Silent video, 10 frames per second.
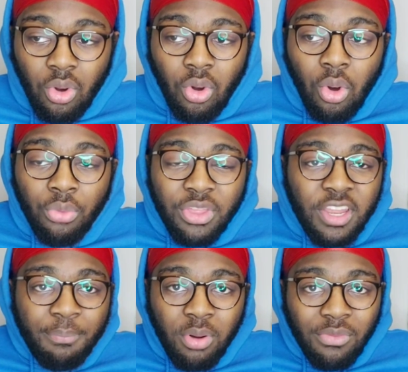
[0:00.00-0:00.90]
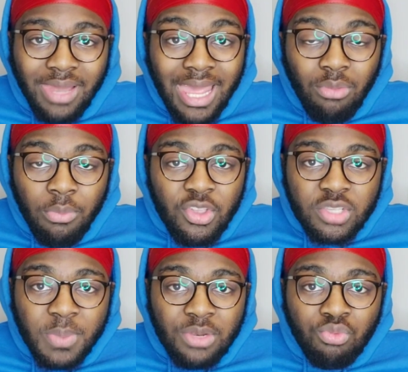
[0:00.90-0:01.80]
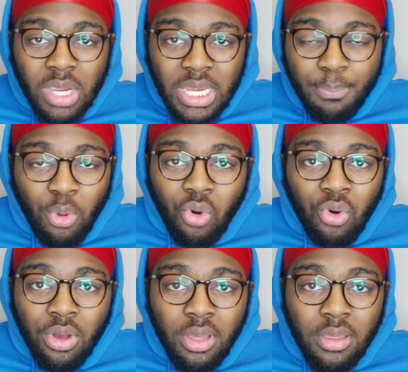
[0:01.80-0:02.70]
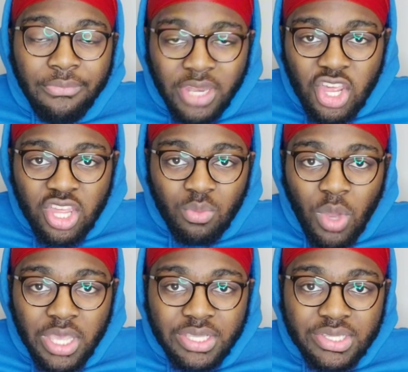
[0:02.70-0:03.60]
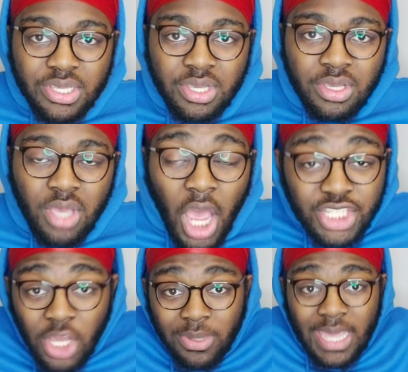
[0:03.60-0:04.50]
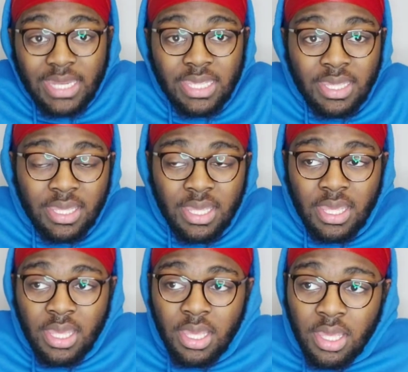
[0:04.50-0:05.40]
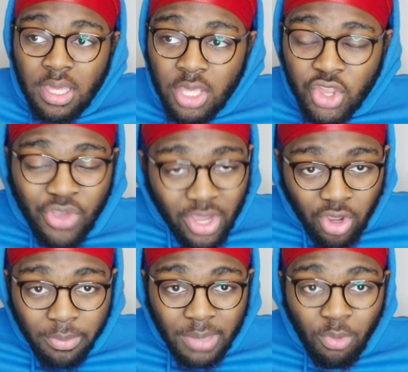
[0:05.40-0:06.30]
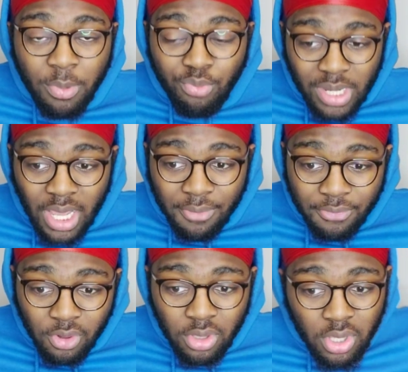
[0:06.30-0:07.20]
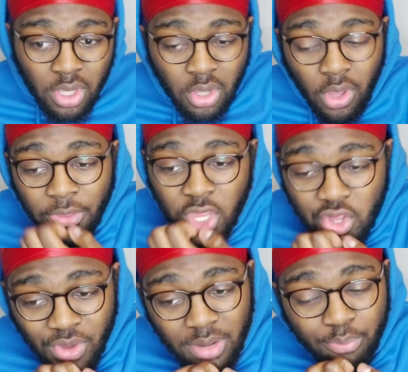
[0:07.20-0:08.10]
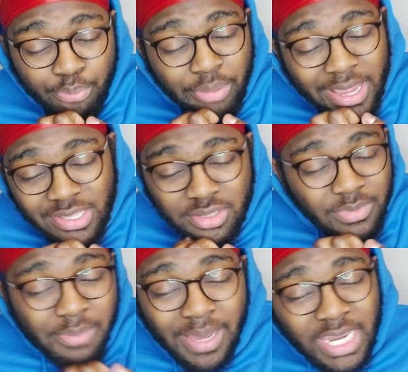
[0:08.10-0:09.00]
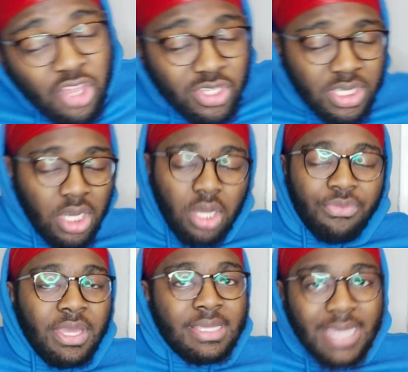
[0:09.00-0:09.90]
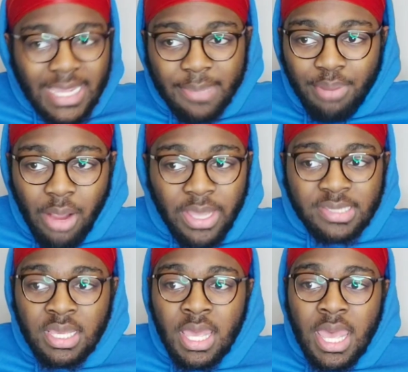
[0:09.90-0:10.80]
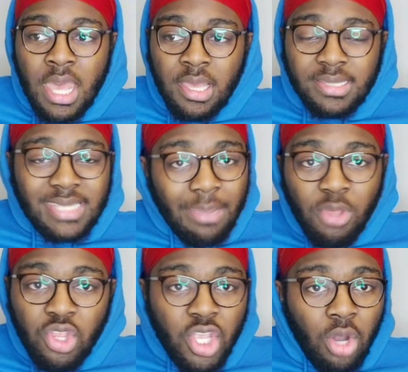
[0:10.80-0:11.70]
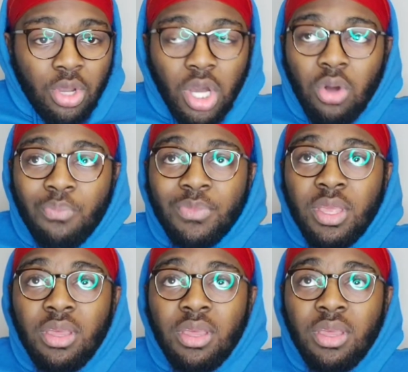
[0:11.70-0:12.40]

Or the Liverpool of late, when we've just been really poor finishing-wise. I don't get it. Trent coming in will be really helpful. I think Trent brings something, man. The attacking prowess. Same as Diogo.